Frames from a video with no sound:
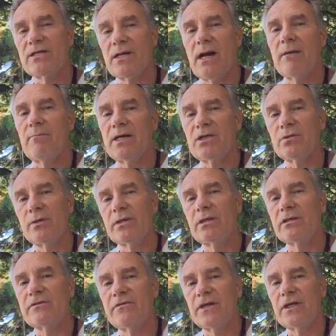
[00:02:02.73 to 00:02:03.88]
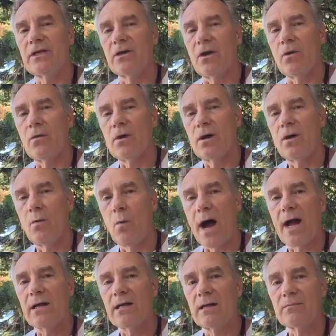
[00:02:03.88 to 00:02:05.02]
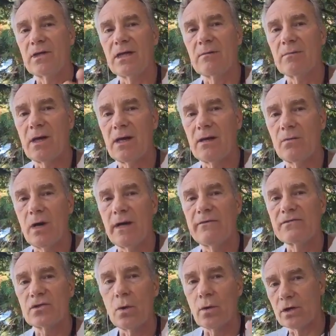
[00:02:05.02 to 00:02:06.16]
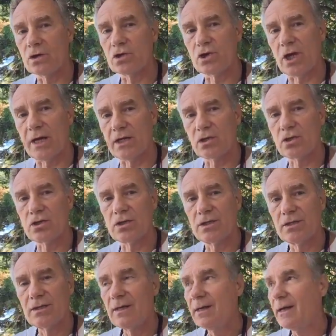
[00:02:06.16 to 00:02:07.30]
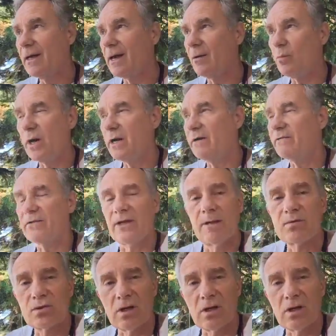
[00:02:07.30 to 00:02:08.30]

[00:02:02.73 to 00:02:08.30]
time by doing this video while I'm getting my wife's oil changed, and I'm waiting for them.